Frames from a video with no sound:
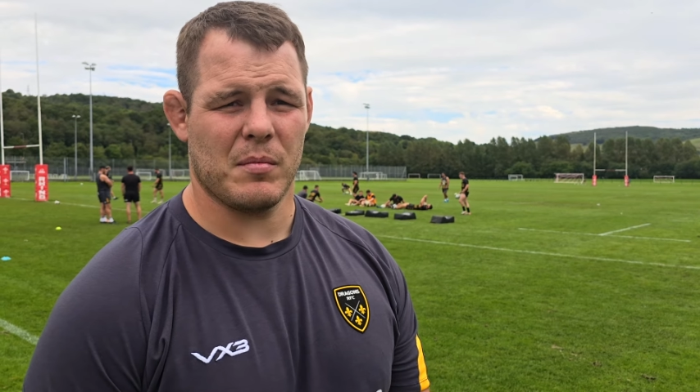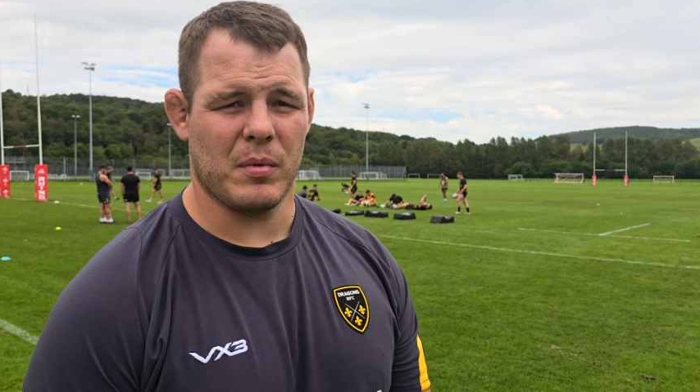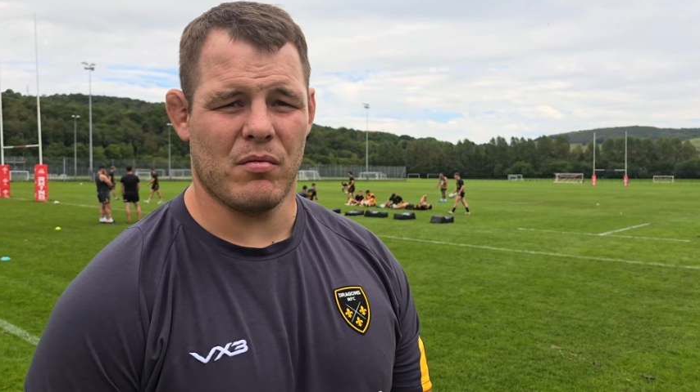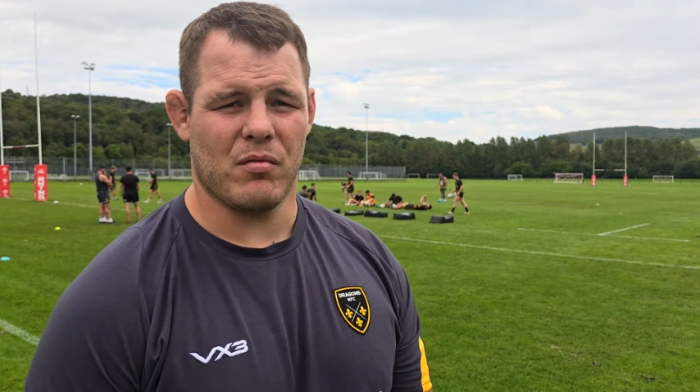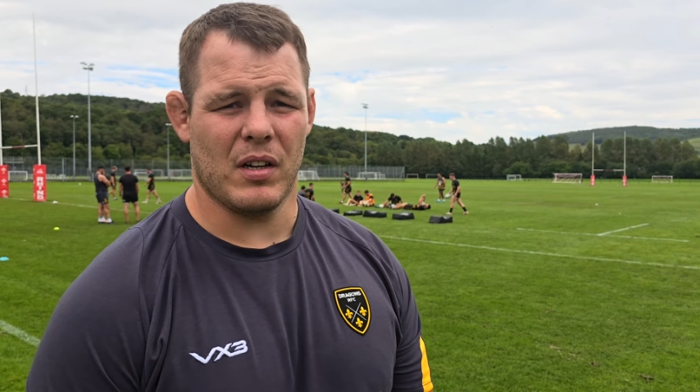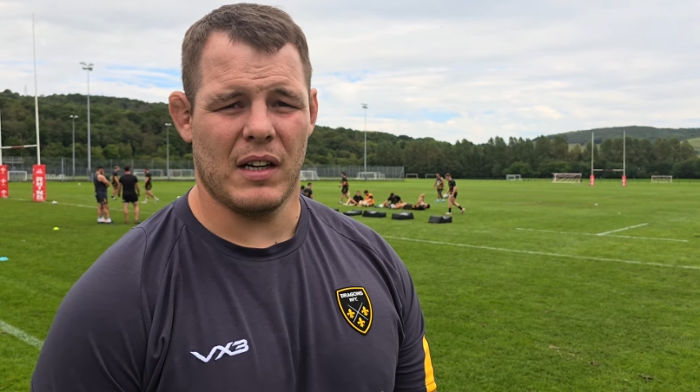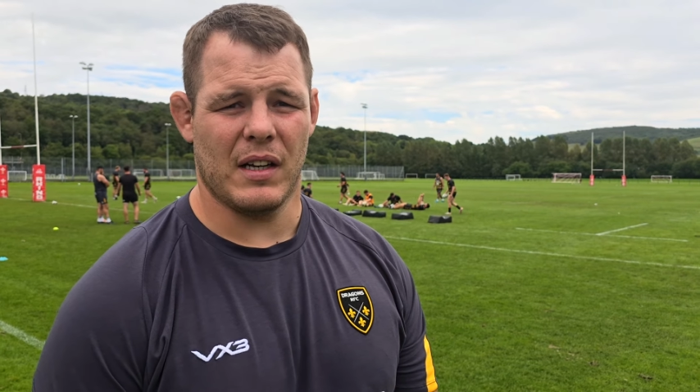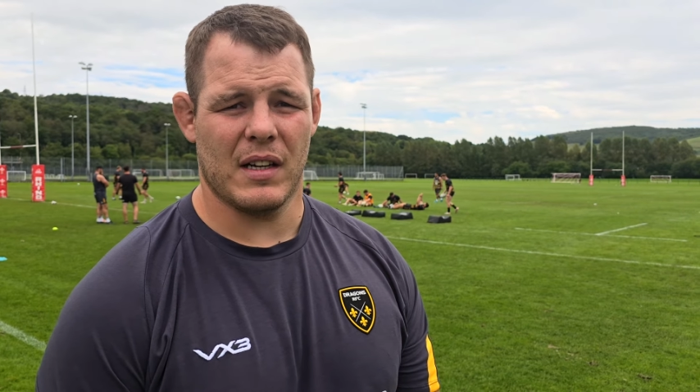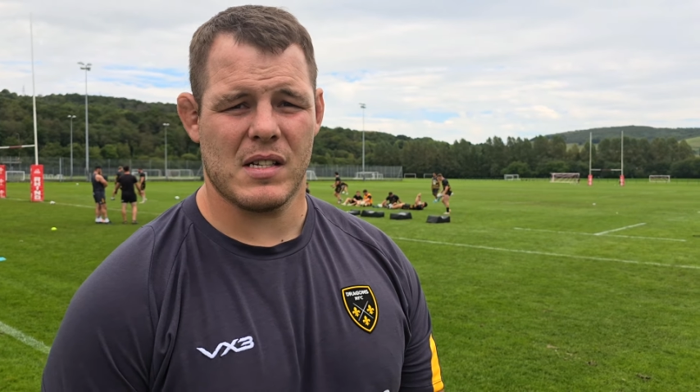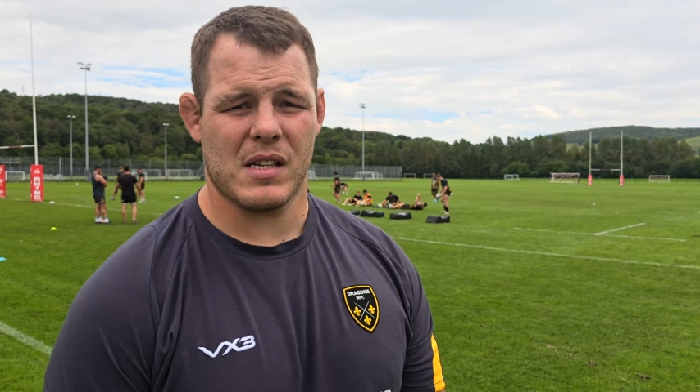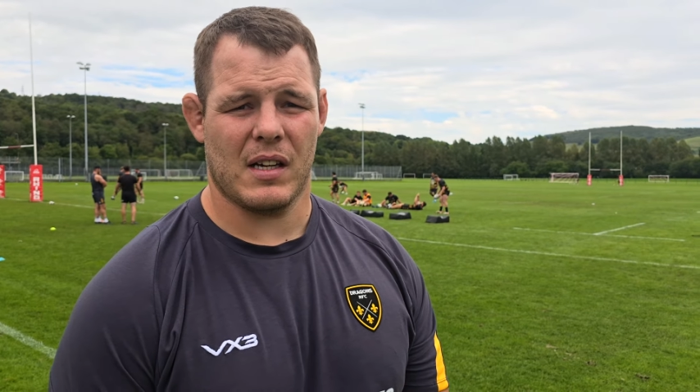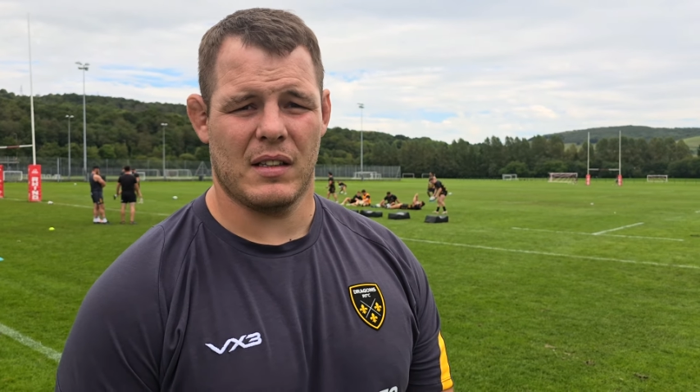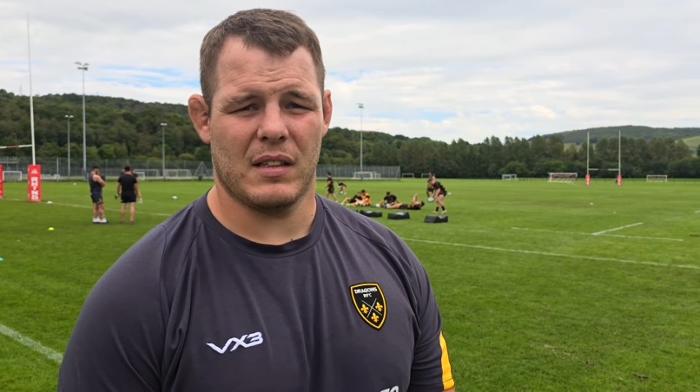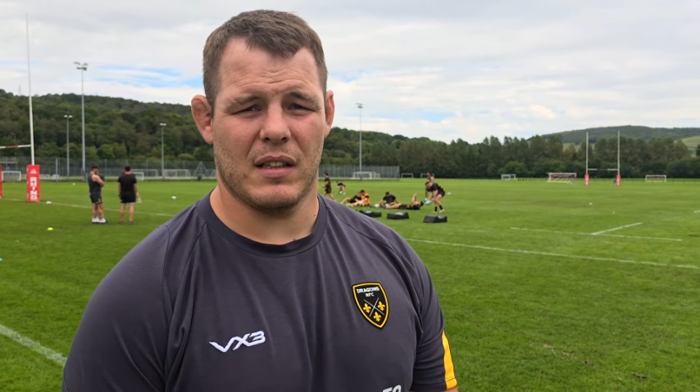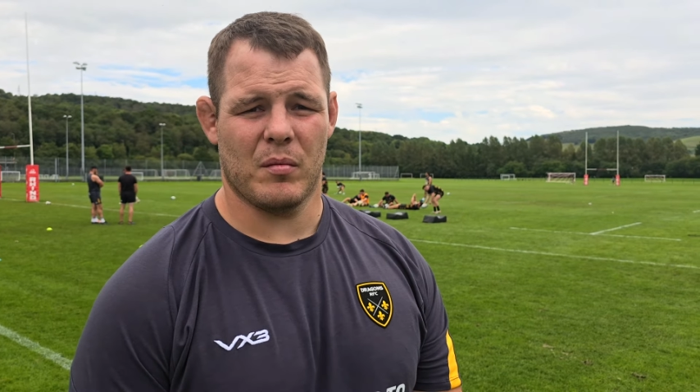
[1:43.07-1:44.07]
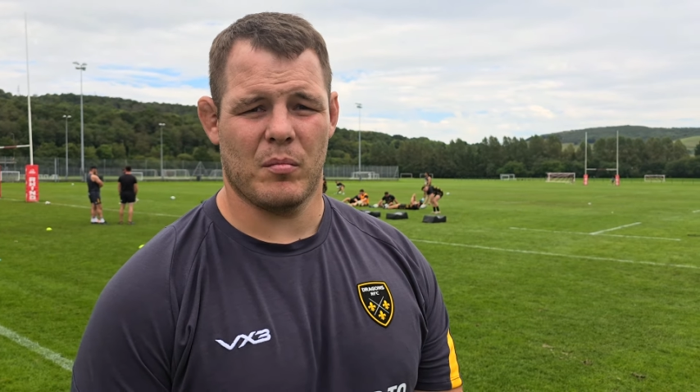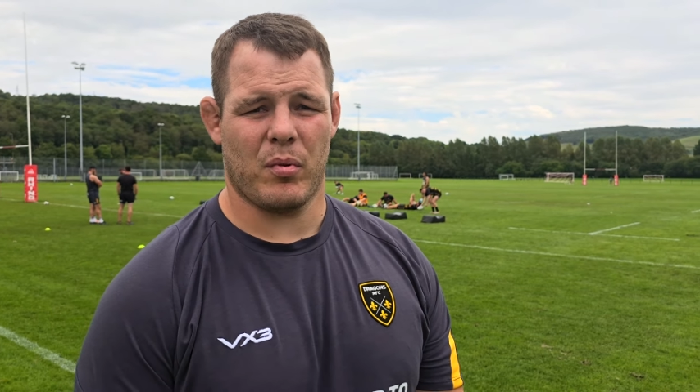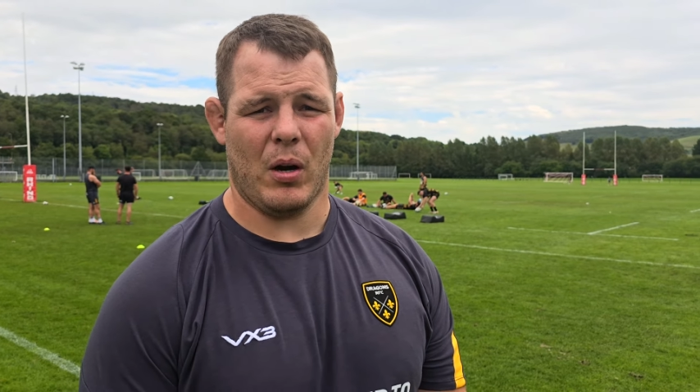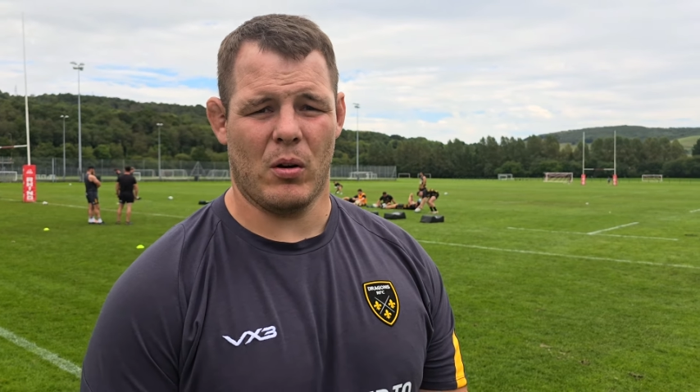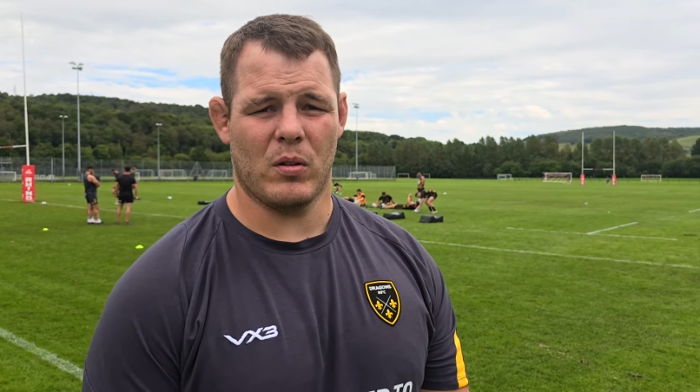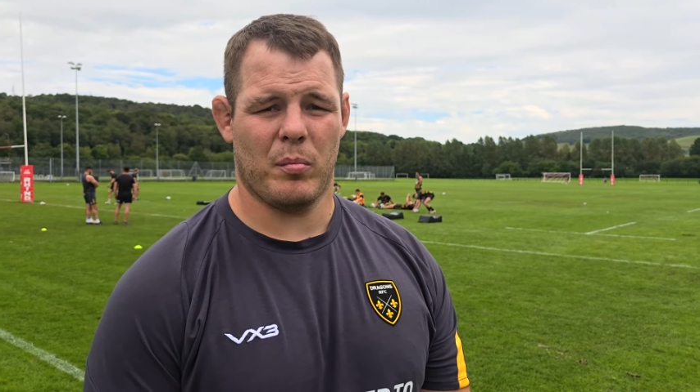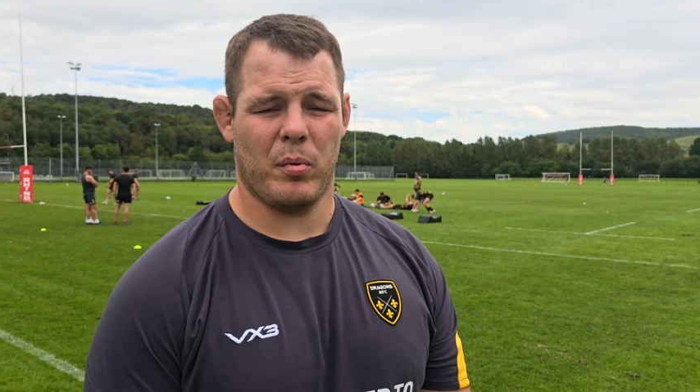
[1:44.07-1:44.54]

be really excited and proud to